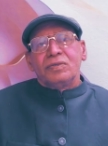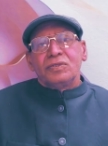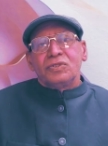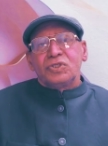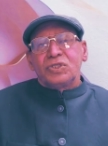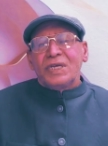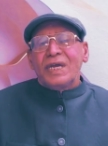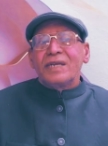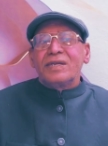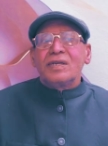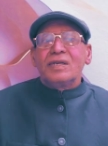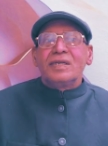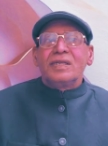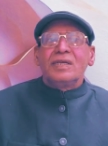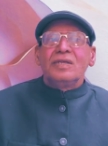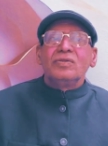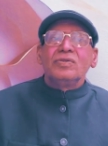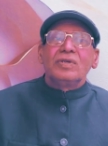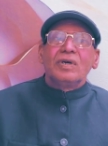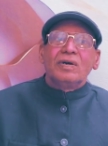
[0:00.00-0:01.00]

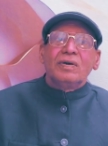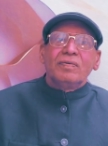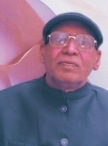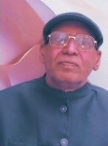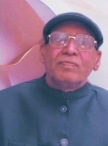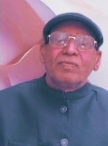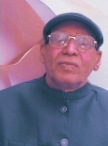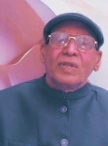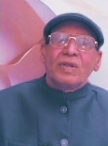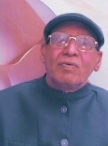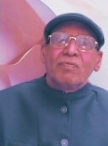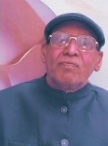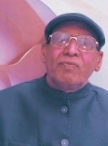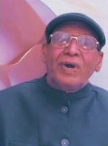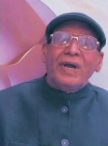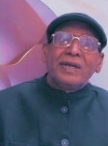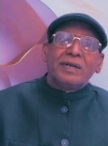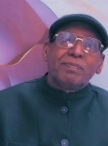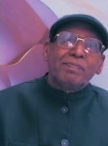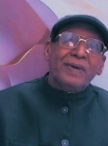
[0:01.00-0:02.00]
scattered in the
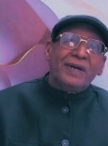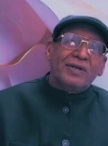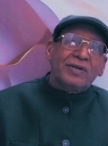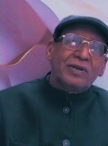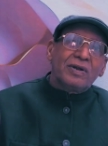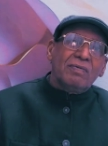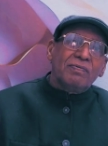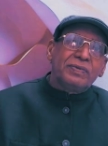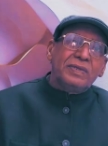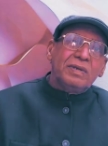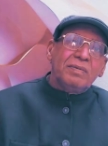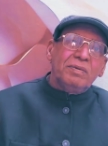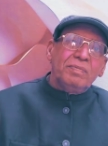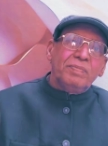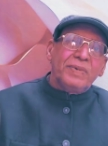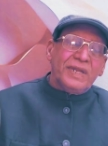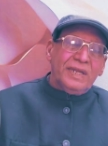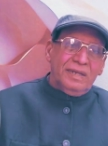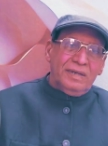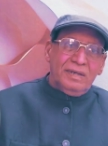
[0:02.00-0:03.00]
white matter of the
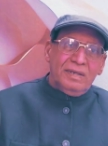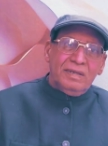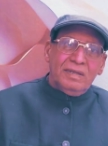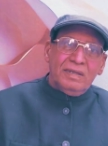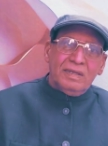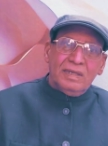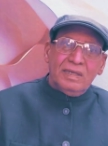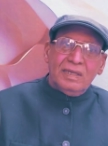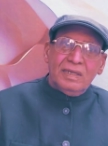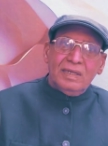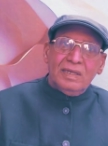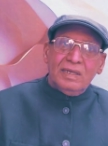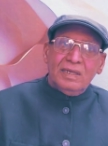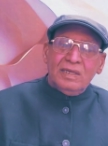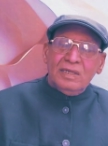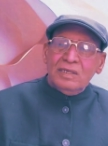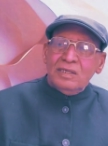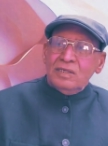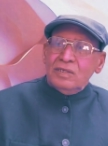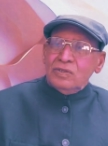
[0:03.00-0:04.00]
brain.
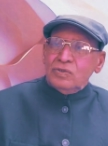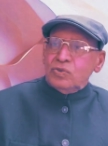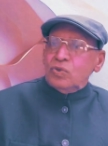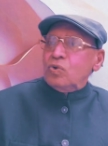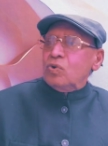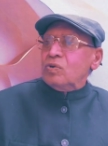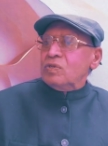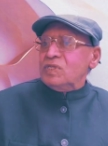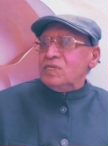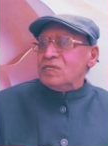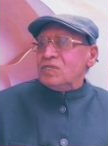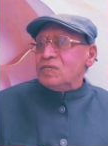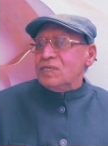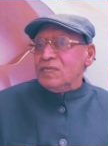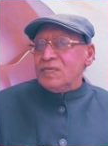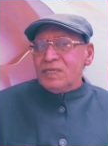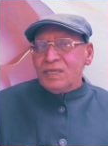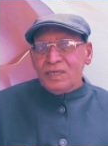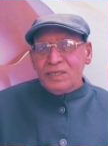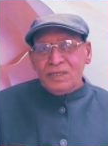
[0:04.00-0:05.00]
So this
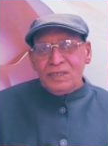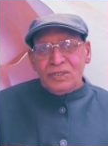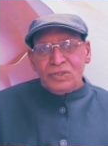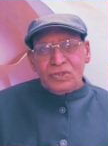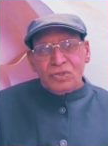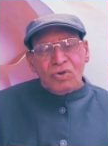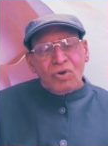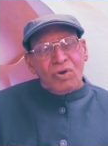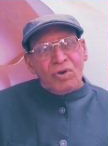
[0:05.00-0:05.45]
region is